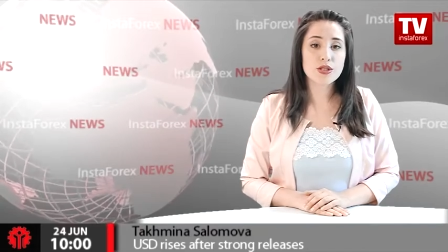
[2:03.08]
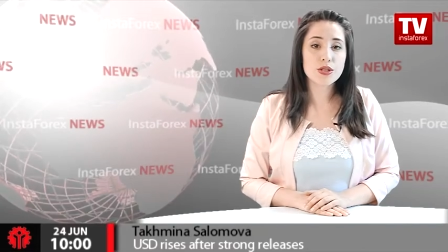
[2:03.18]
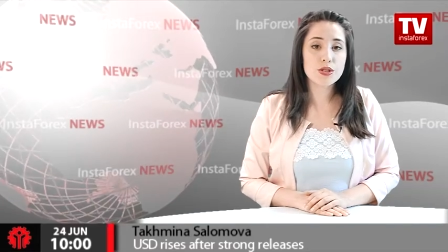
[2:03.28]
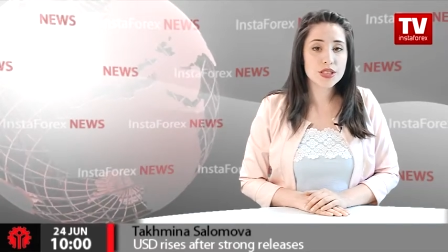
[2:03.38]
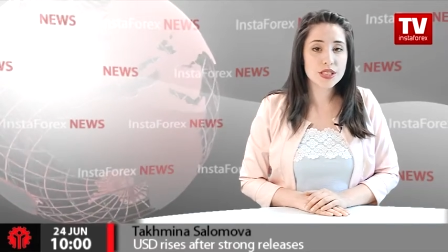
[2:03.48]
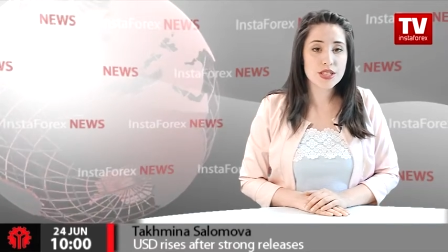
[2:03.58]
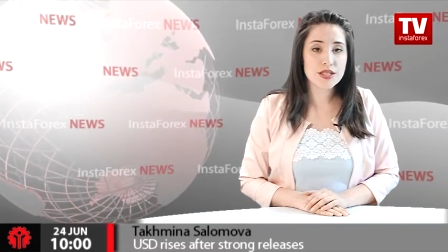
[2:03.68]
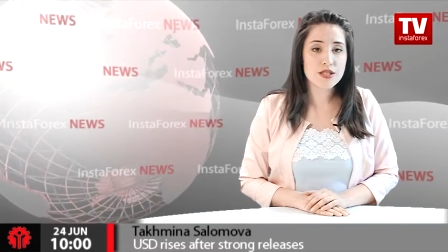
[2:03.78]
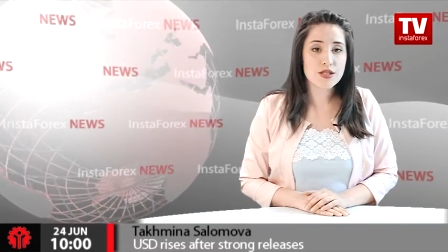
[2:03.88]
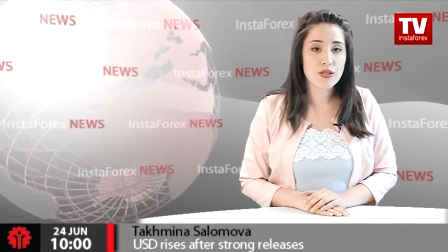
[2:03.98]
new
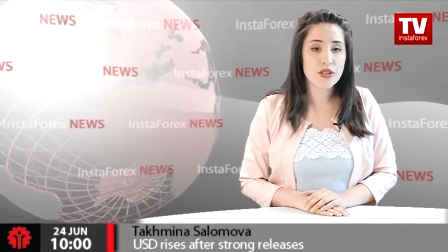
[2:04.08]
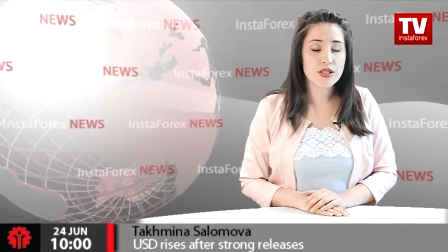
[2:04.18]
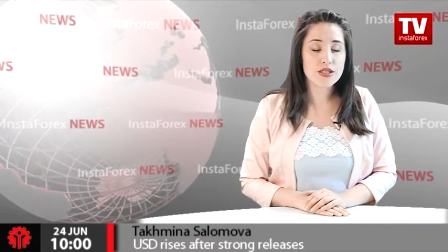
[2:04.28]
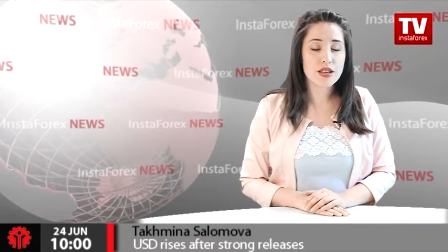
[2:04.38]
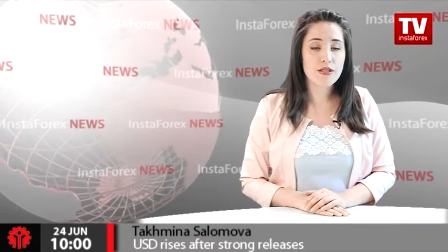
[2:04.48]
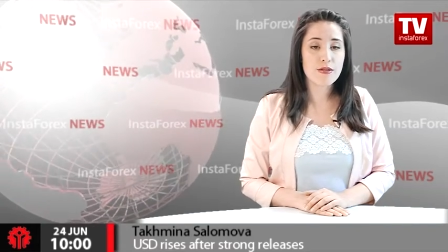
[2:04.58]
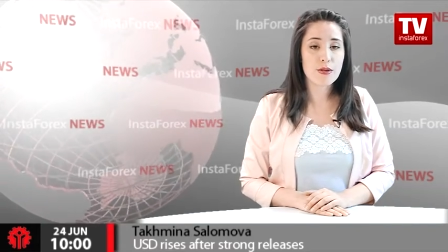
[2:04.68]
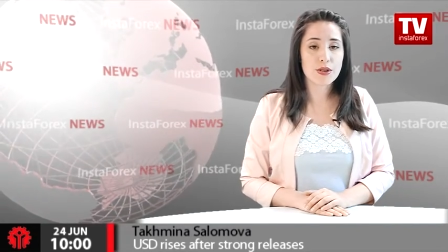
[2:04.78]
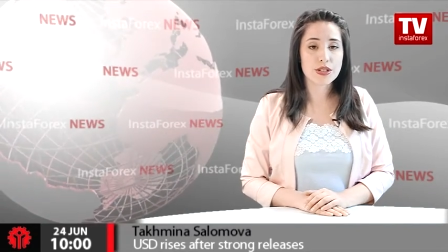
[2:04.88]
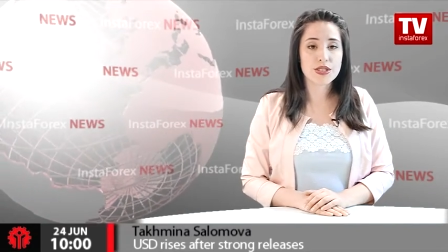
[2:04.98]
releases on
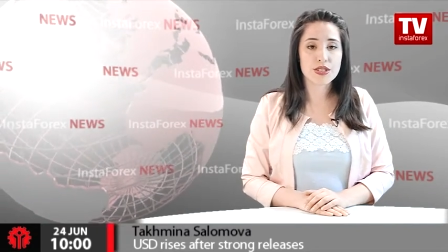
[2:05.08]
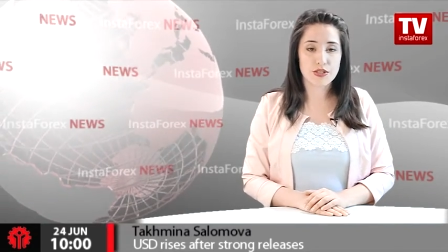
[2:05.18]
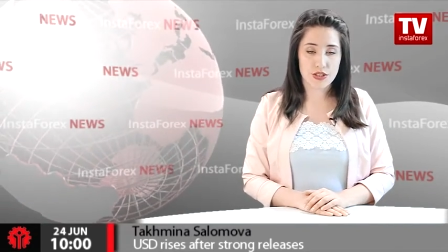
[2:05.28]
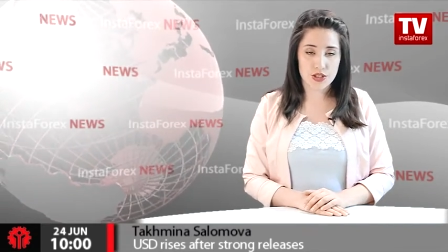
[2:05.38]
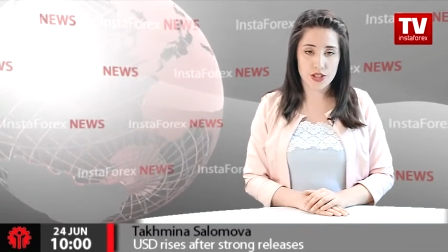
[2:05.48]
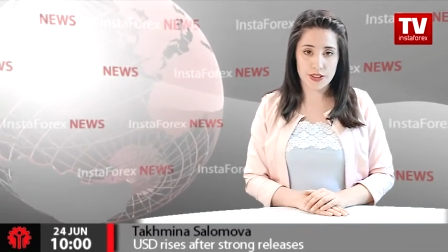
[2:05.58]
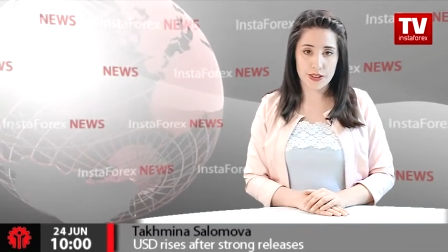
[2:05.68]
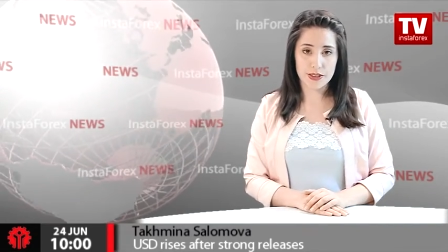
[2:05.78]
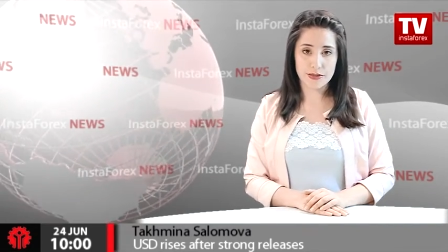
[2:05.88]
InstaForex TV channel.